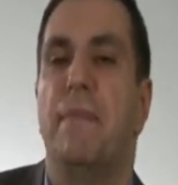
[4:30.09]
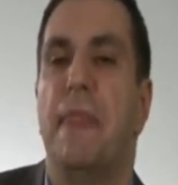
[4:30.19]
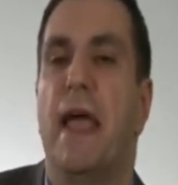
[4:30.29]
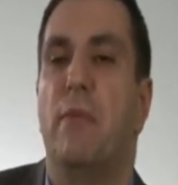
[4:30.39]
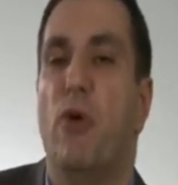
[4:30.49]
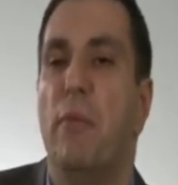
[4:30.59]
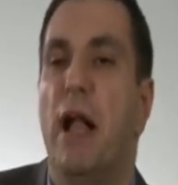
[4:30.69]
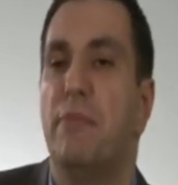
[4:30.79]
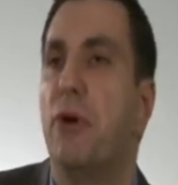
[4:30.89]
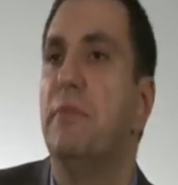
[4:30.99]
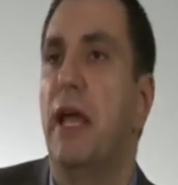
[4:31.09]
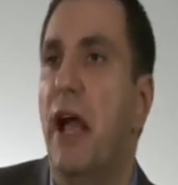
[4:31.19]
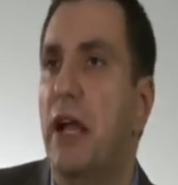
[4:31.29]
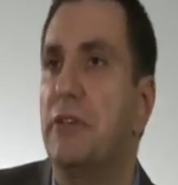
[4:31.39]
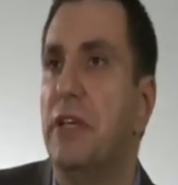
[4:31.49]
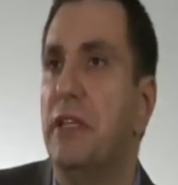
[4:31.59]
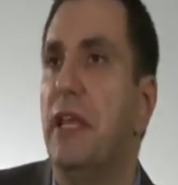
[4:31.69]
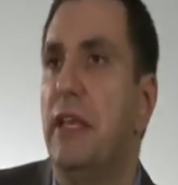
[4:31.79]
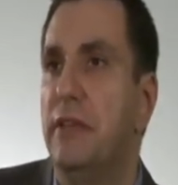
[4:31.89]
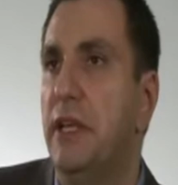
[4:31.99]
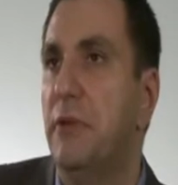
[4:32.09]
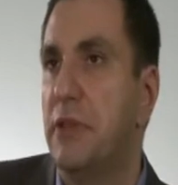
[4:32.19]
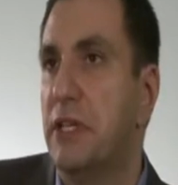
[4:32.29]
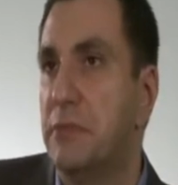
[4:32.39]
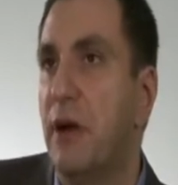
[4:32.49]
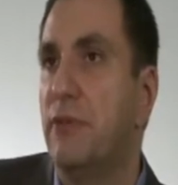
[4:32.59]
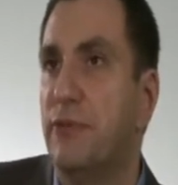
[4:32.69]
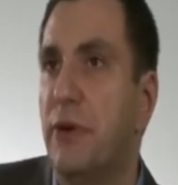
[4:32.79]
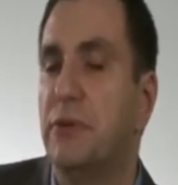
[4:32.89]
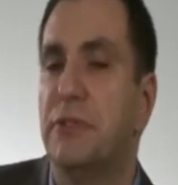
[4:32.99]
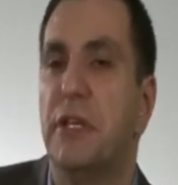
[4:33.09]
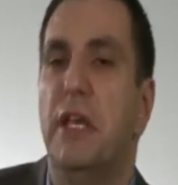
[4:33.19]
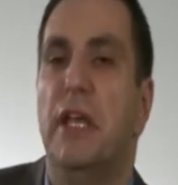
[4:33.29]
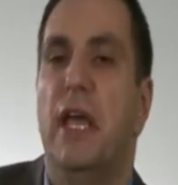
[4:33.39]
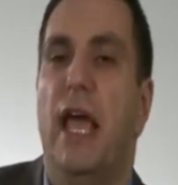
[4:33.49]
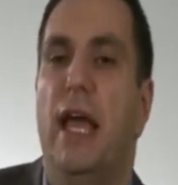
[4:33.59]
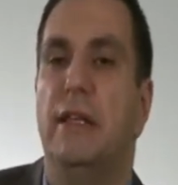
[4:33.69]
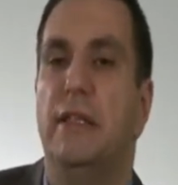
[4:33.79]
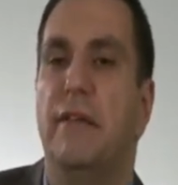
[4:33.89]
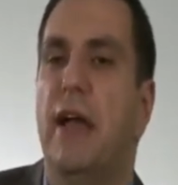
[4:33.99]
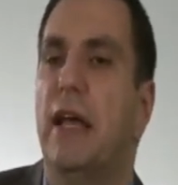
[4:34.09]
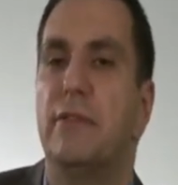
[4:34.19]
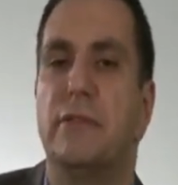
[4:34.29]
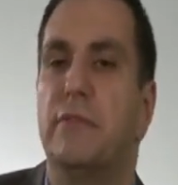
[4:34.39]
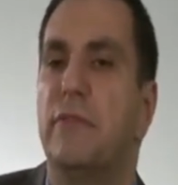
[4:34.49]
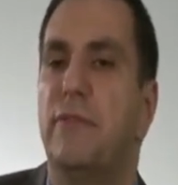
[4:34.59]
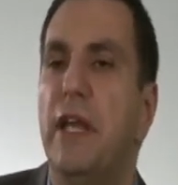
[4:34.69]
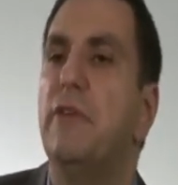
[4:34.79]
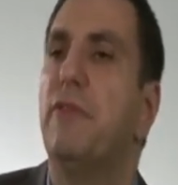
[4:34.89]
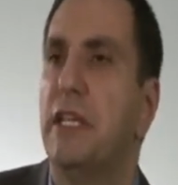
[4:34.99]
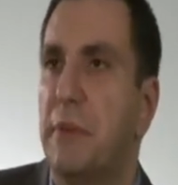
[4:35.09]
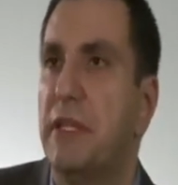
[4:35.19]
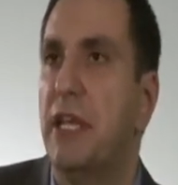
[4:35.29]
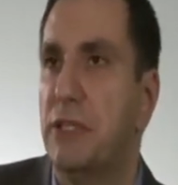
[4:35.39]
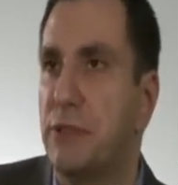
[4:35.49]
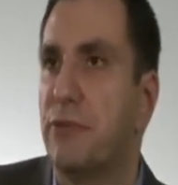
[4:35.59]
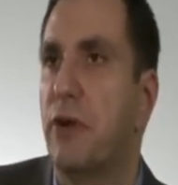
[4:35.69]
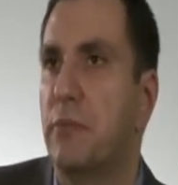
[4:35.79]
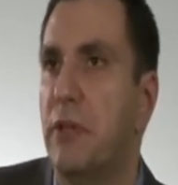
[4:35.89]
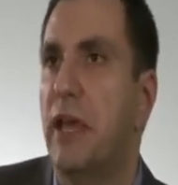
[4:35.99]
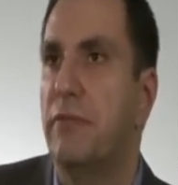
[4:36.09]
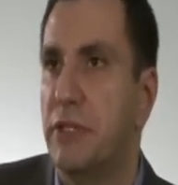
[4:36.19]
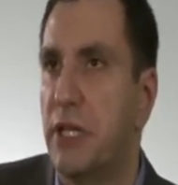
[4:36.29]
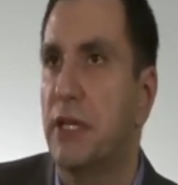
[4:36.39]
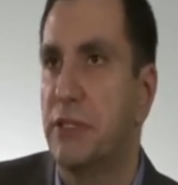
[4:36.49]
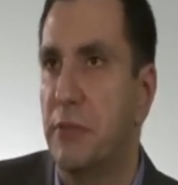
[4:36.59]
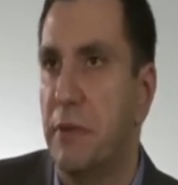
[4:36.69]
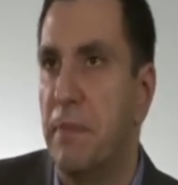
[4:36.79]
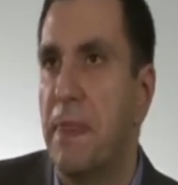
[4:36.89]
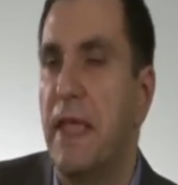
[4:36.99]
They are mobile broadband hungry. They deal with their smartphones, and they've got very different expectations from the average customer.